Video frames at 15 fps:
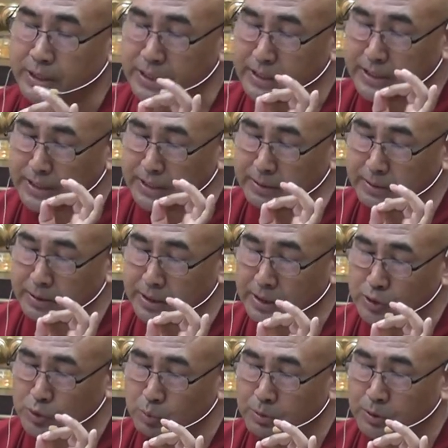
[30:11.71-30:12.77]
any
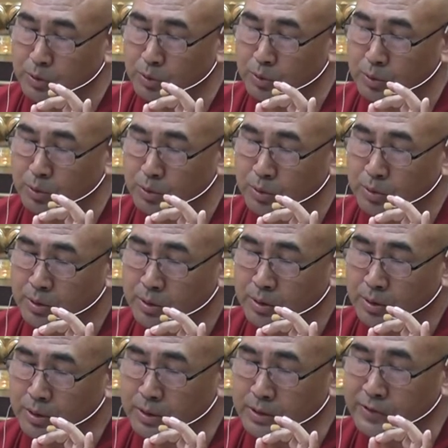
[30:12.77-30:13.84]
kinds of, you know,
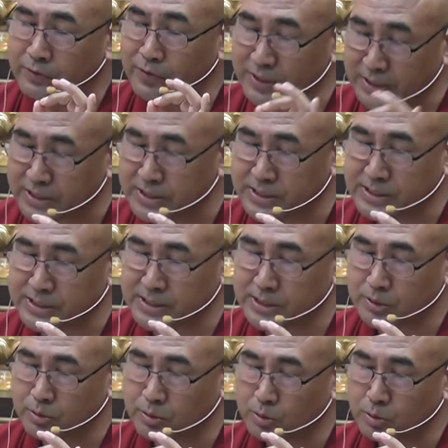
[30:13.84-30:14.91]

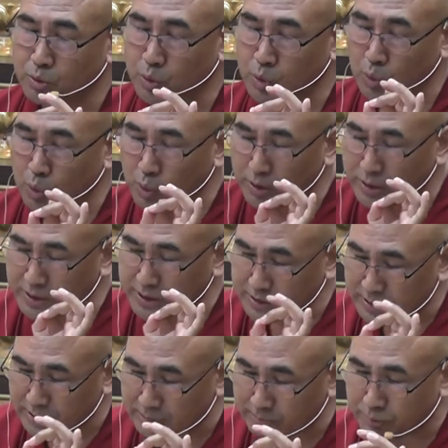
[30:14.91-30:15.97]
difficulties. Not only
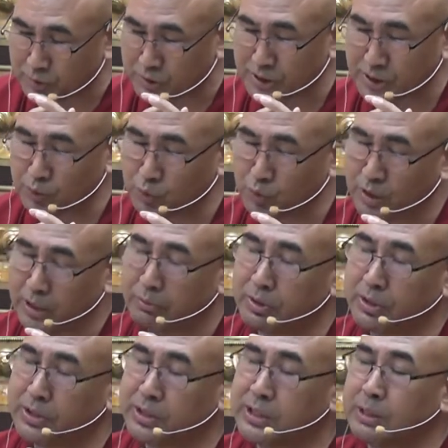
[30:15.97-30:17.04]
just I protect you, I
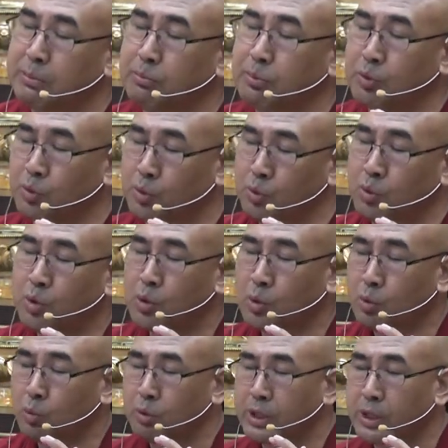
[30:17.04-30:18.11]
will give you
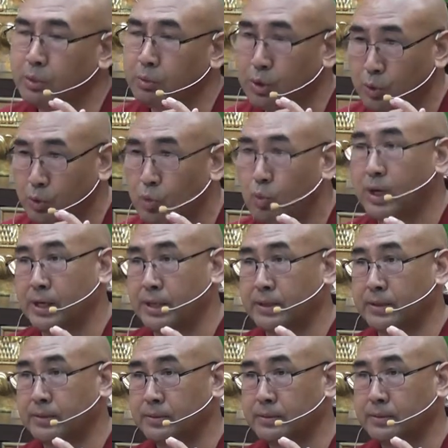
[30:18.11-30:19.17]
whatever you want.